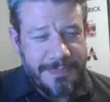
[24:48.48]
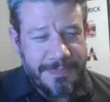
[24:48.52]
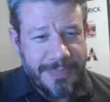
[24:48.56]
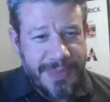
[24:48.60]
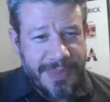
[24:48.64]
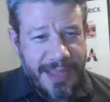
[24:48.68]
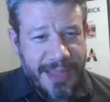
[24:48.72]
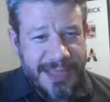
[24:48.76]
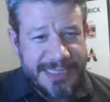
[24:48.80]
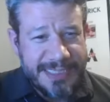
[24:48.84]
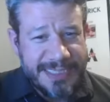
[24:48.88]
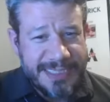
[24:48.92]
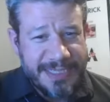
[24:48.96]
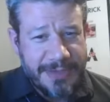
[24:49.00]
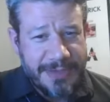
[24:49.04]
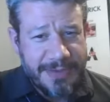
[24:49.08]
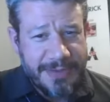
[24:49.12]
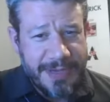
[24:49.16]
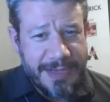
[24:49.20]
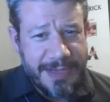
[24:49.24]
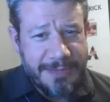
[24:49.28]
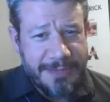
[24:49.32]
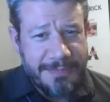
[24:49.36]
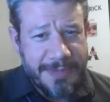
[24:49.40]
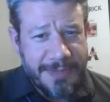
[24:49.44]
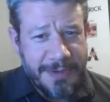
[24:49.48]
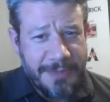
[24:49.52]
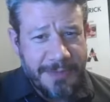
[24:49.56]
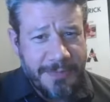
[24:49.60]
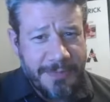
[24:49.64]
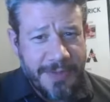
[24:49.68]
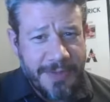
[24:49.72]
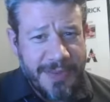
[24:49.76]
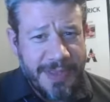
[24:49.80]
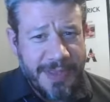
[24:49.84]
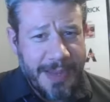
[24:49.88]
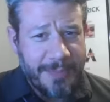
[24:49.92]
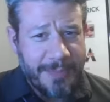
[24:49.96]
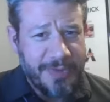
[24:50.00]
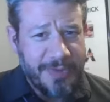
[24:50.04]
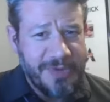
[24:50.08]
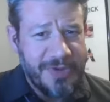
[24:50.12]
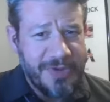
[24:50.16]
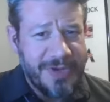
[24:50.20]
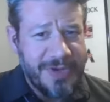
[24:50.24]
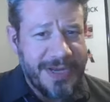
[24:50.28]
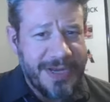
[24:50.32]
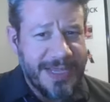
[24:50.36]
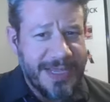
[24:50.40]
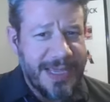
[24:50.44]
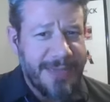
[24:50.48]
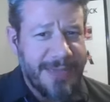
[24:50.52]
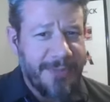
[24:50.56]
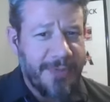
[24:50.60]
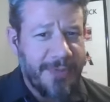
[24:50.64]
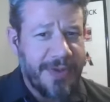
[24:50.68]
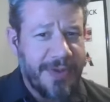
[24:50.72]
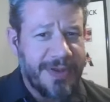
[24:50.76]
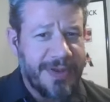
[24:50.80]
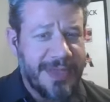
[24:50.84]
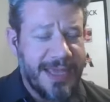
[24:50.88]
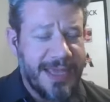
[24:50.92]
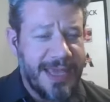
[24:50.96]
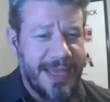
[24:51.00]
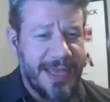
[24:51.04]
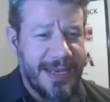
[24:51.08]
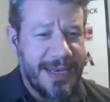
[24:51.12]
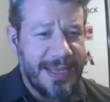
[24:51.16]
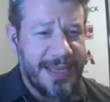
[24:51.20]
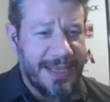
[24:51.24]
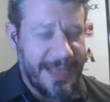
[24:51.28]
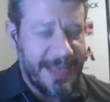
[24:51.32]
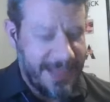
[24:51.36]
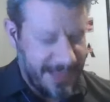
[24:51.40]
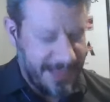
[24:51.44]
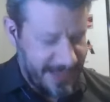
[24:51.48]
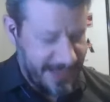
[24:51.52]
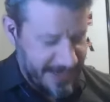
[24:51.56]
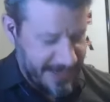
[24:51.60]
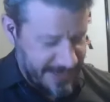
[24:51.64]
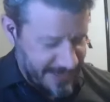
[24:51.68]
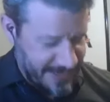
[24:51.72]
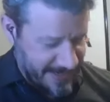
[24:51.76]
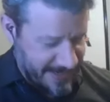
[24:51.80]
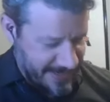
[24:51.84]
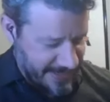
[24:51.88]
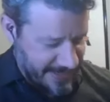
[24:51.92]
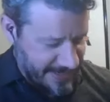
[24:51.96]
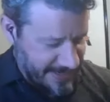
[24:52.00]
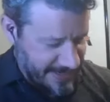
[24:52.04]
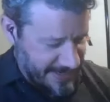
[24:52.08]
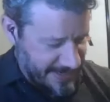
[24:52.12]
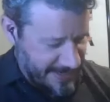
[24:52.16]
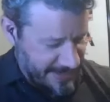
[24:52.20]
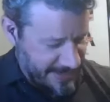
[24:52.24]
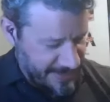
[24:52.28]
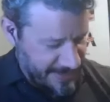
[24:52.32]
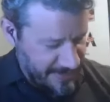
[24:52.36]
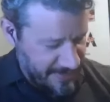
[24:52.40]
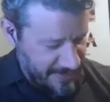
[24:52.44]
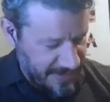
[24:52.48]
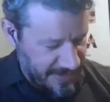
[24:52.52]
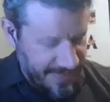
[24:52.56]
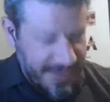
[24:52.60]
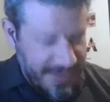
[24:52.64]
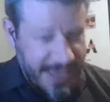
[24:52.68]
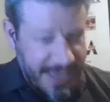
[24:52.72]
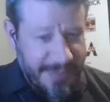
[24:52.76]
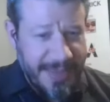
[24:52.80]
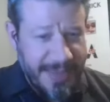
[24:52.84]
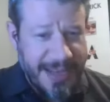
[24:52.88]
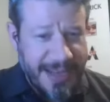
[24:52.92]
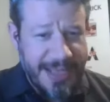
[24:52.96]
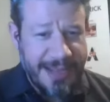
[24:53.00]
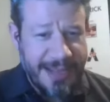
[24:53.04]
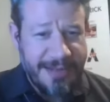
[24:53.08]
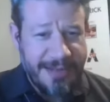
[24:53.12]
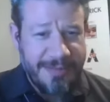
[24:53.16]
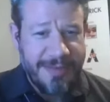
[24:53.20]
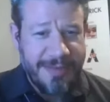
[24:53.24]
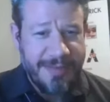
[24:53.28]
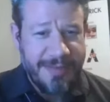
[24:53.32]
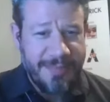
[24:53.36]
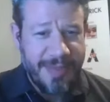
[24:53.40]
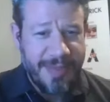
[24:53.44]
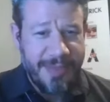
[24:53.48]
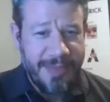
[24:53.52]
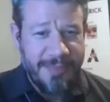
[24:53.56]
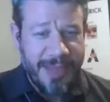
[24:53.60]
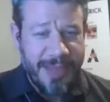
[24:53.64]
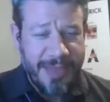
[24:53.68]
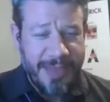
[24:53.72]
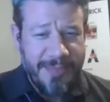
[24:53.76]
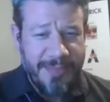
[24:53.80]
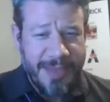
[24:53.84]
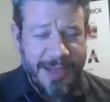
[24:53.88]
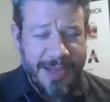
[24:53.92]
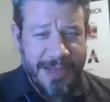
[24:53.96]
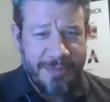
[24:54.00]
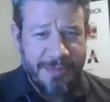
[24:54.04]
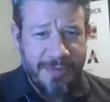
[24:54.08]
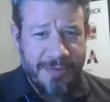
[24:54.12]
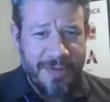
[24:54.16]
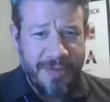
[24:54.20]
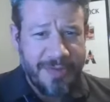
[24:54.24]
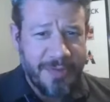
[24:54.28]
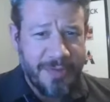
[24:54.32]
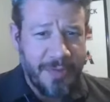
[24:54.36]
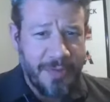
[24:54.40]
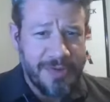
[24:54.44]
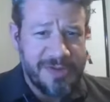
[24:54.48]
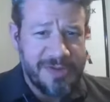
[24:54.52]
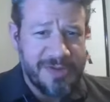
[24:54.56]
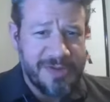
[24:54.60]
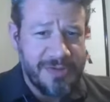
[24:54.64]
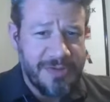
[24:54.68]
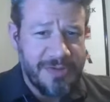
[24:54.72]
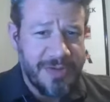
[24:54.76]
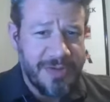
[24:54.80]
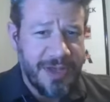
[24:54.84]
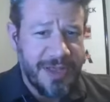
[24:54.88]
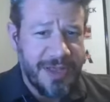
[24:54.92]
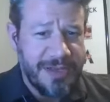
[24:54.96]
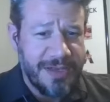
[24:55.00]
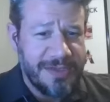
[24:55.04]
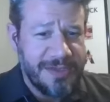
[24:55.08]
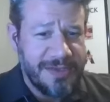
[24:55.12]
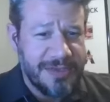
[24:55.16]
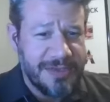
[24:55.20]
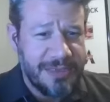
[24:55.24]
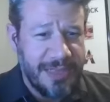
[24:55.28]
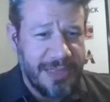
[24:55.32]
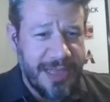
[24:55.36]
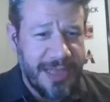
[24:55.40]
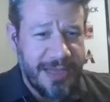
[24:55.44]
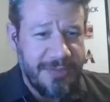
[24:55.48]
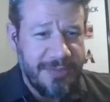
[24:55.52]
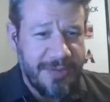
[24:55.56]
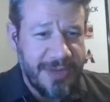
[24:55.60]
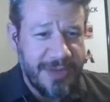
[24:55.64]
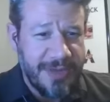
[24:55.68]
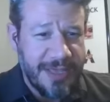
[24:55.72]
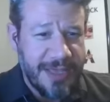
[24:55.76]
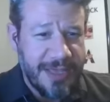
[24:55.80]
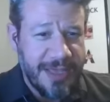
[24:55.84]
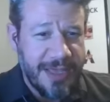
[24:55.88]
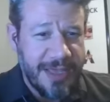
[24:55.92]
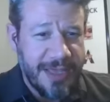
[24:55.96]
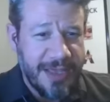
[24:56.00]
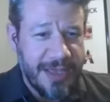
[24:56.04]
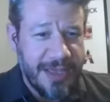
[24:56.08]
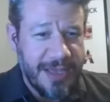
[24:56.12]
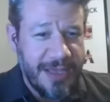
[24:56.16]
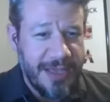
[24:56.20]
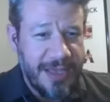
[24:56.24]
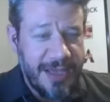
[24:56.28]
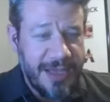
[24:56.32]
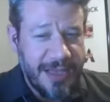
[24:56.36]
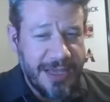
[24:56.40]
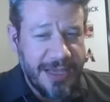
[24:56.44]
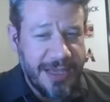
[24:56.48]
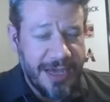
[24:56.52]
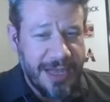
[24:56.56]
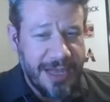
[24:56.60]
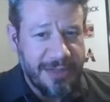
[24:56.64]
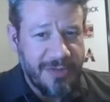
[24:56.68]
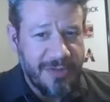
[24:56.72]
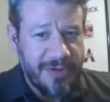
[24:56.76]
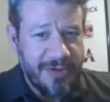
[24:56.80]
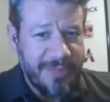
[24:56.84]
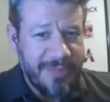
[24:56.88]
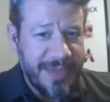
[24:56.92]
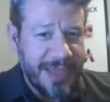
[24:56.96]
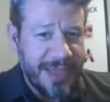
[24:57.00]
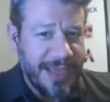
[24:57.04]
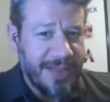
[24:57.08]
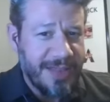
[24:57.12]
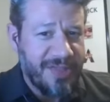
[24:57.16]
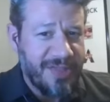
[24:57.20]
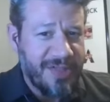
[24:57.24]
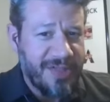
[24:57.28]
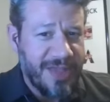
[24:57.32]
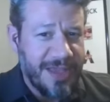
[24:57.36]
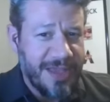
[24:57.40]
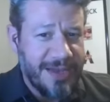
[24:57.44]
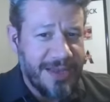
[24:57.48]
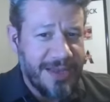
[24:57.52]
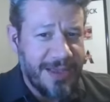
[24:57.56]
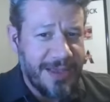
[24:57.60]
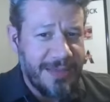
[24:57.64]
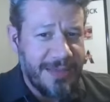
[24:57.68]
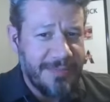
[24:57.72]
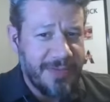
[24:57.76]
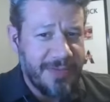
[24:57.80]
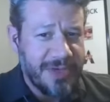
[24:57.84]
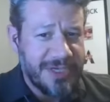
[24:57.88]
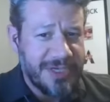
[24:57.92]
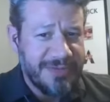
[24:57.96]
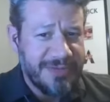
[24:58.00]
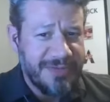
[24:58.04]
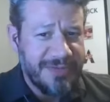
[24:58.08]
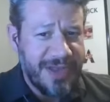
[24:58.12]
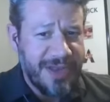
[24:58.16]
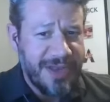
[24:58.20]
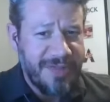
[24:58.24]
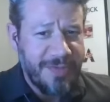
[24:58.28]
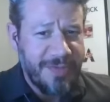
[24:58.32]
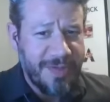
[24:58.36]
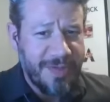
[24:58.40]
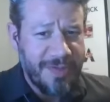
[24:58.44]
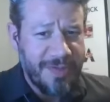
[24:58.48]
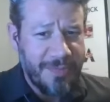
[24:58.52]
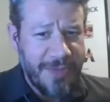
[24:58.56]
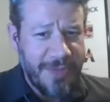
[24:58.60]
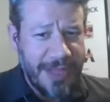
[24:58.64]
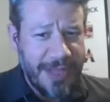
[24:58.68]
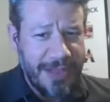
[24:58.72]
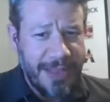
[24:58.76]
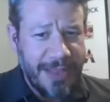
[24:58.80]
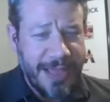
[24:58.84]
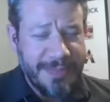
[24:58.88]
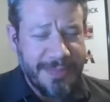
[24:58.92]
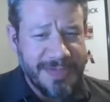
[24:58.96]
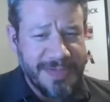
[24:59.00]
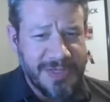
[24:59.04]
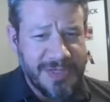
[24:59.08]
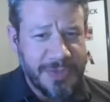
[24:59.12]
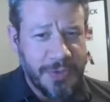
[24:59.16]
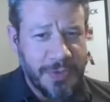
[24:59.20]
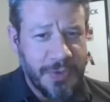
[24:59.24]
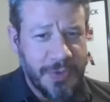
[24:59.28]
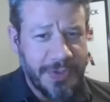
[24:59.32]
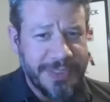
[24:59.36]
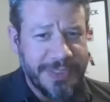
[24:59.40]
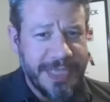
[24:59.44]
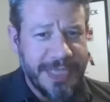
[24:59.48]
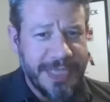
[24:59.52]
and so uh, you know when the opportunity came around again, uh, well, my immediate my immediate retort to uh, to Glenn when he uh, collared me outside uh, Merchant Venice was, "Well, I'm too old